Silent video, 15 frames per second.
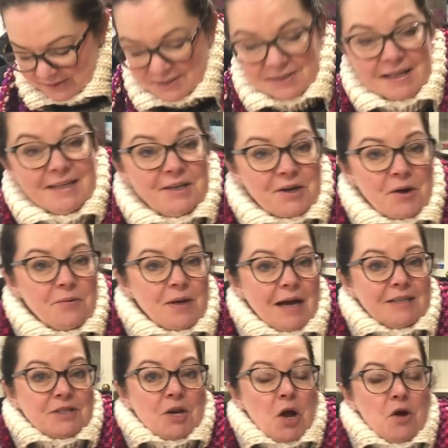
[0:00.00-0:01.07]
So there you go,
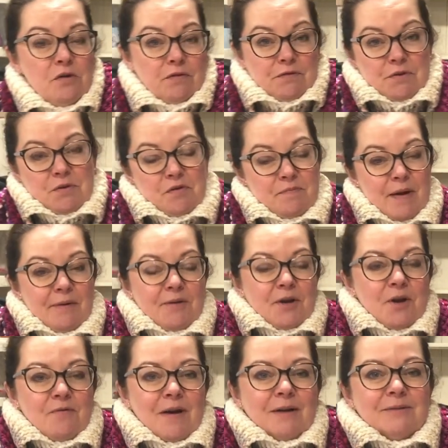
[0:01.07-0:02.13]
guys, an overview of Merry
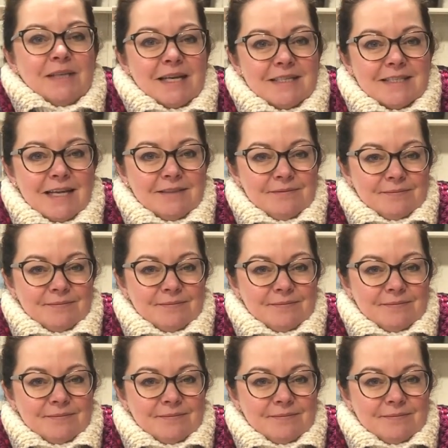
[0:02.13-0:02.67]
Go Round XL.